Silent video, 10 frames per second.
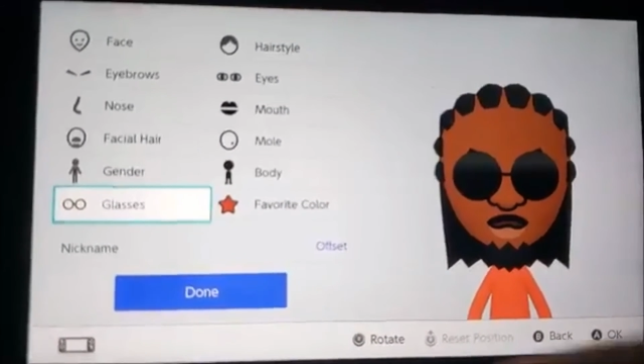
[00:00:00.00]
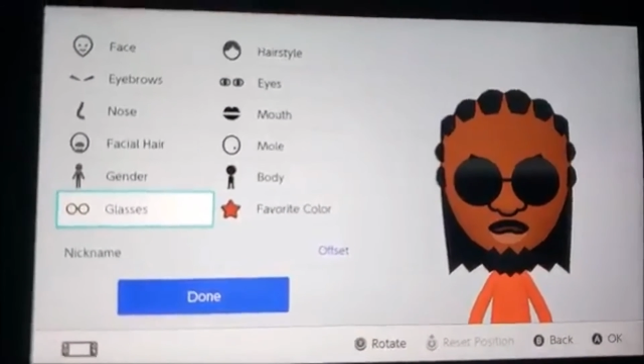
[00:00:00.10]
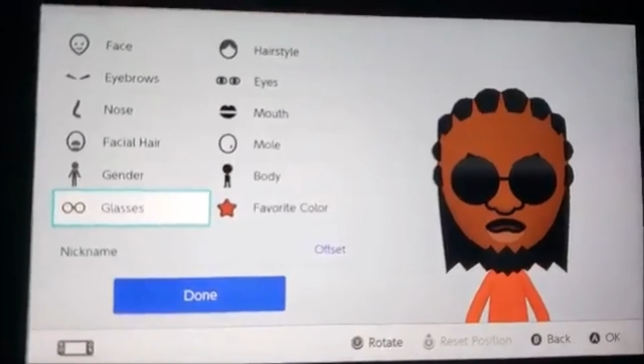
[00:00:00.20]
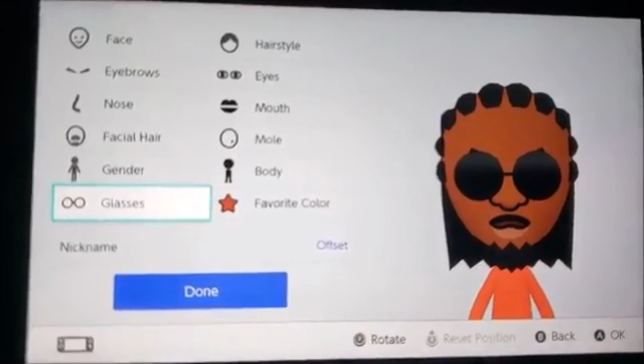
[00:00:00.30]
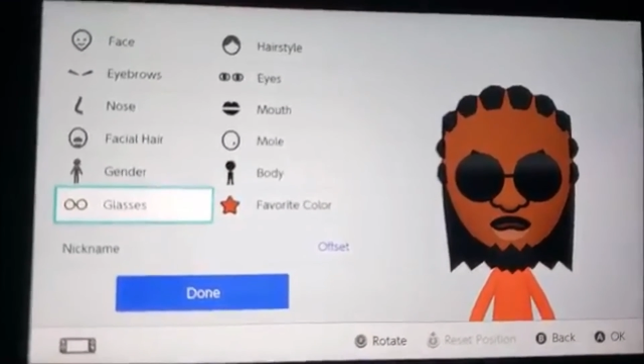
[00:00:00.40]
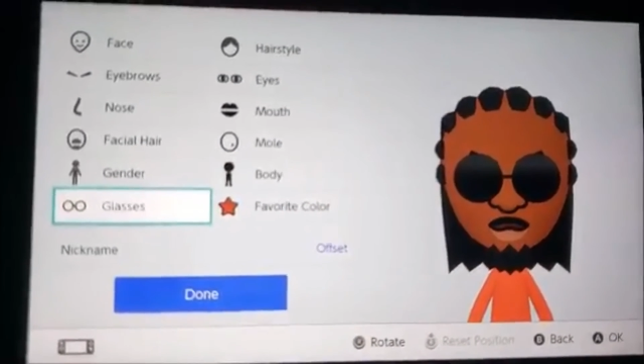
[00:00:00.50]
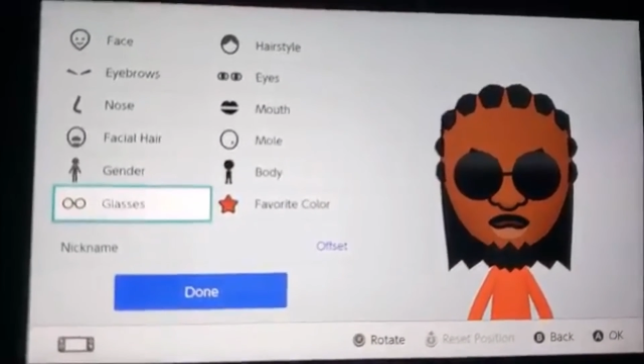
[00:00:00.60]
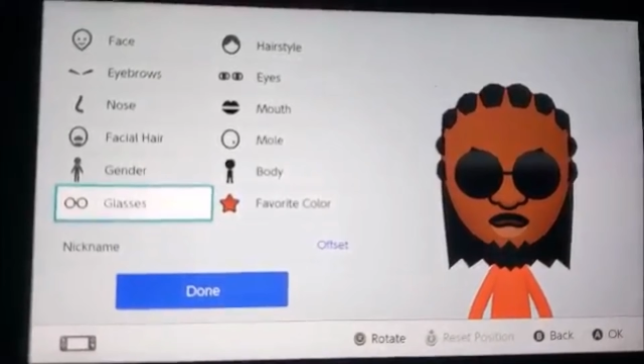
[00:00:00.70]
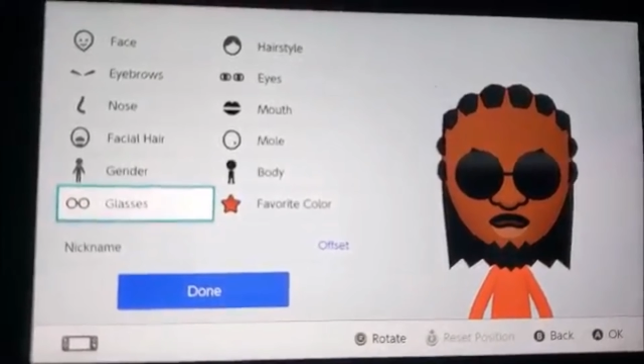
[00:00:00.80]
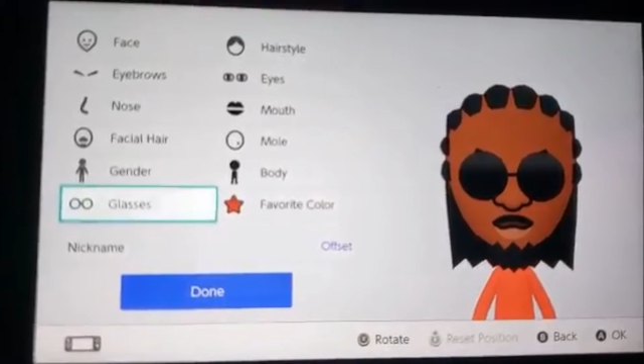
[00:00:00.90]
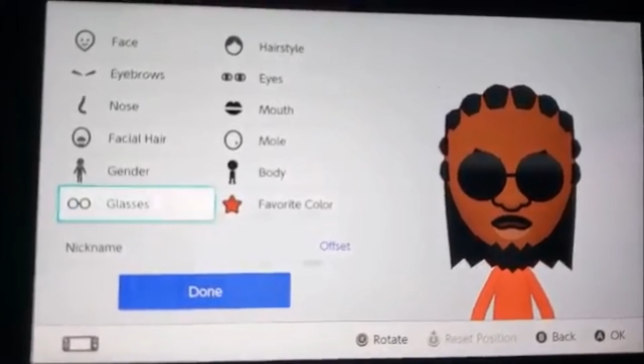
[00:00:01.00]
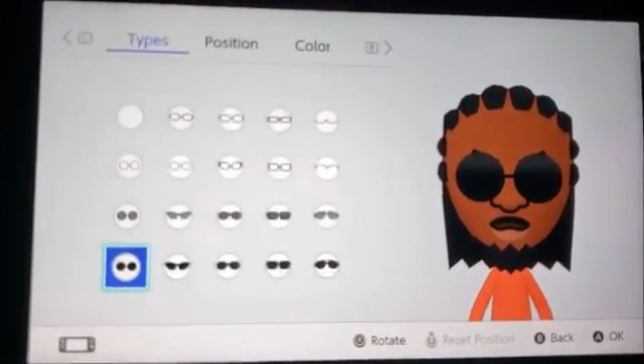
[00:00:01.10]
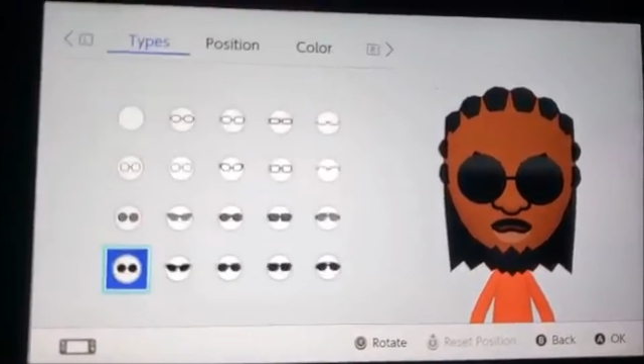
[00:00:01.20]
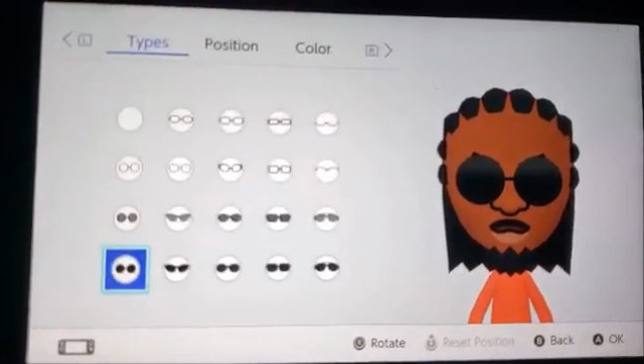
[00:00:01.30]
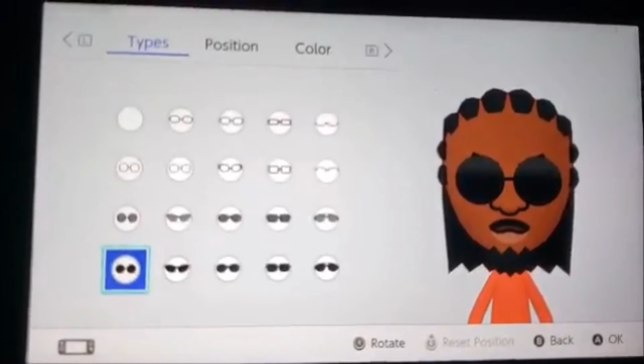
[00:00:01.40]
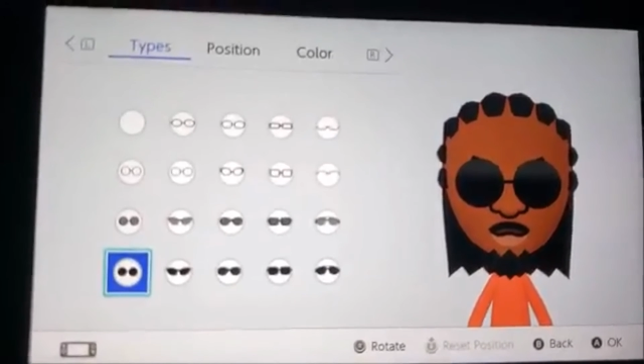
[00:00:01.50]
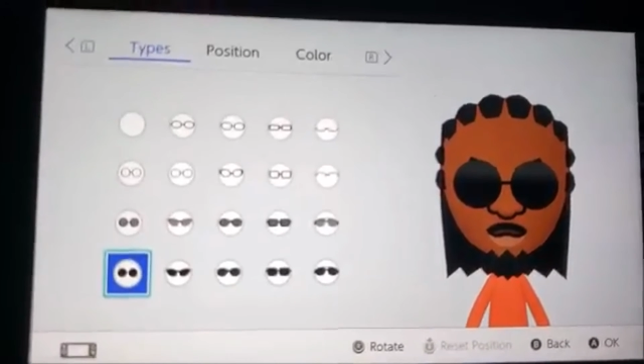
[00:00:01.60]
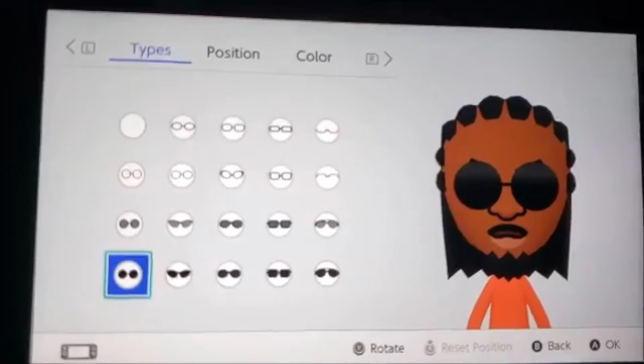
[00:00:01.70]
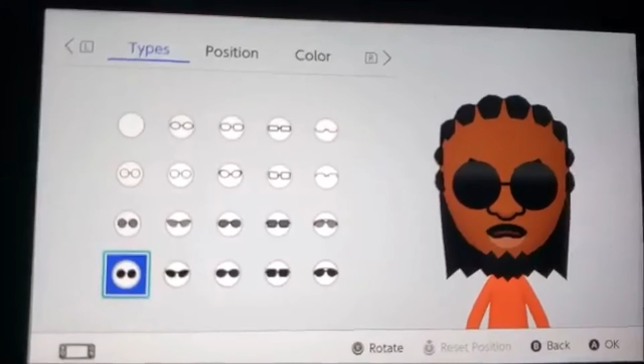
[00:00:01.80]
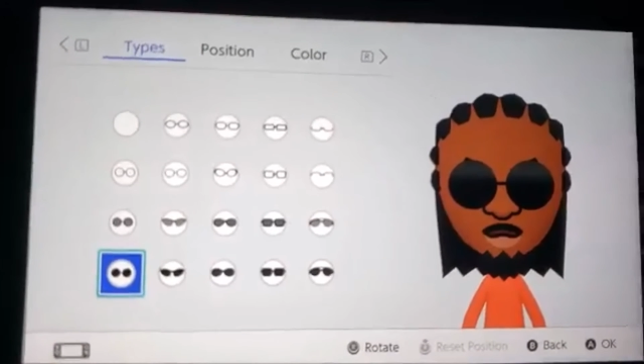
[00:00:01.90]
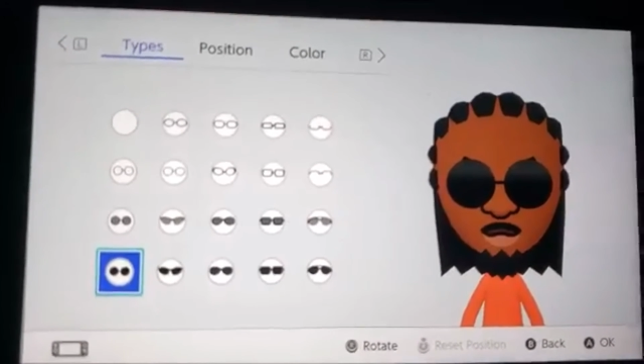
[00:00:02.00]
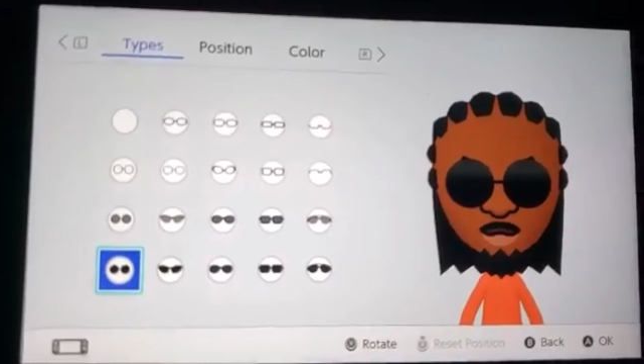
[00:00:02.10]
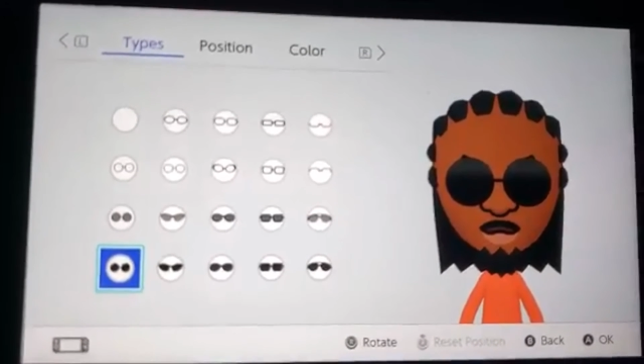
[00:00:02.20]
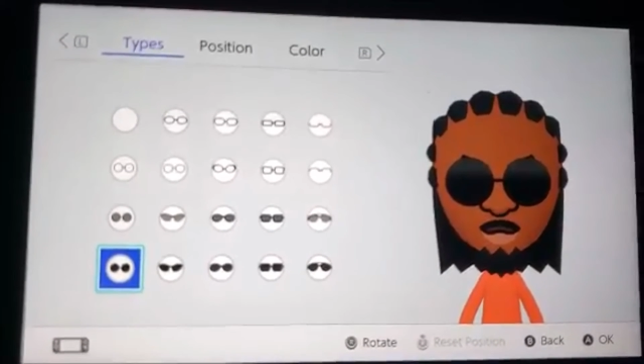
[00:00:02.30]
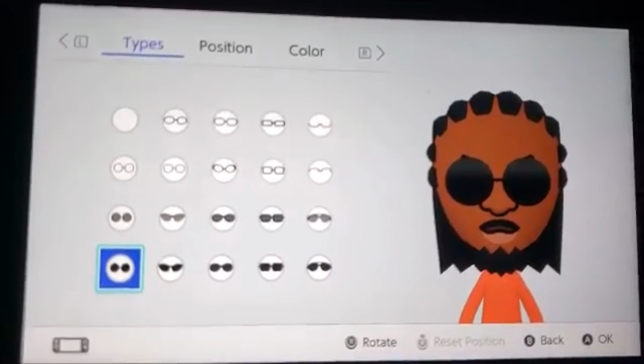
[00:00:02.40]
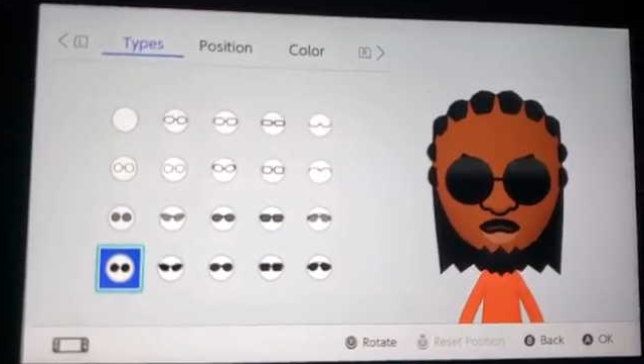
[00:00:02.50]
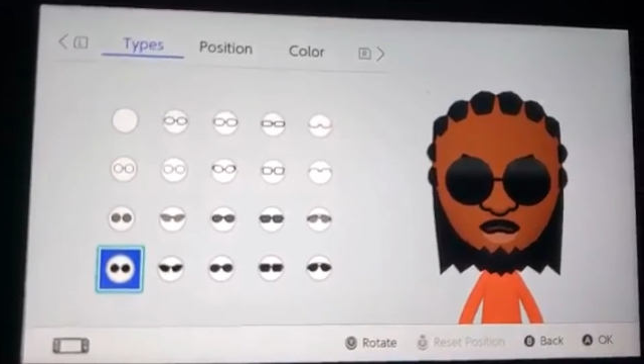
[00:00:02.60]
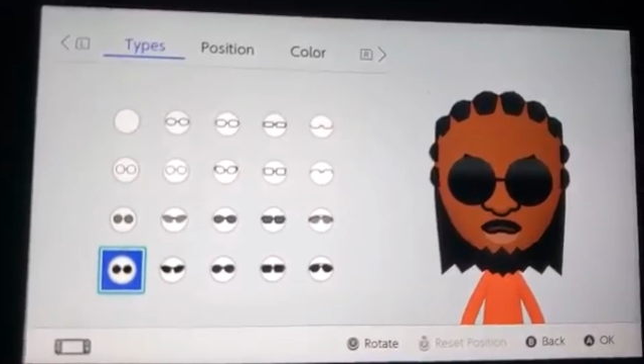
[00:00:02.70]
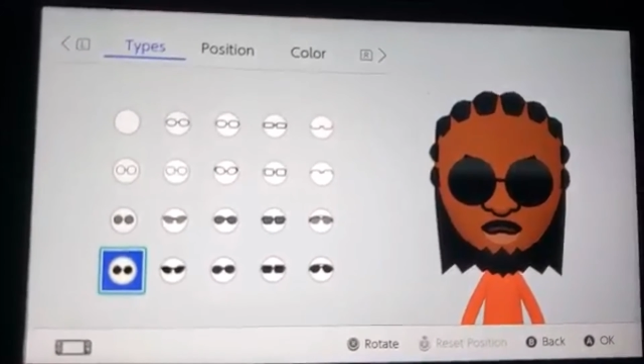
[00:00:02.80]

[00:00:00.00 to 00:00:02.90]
Glasses. Final touch.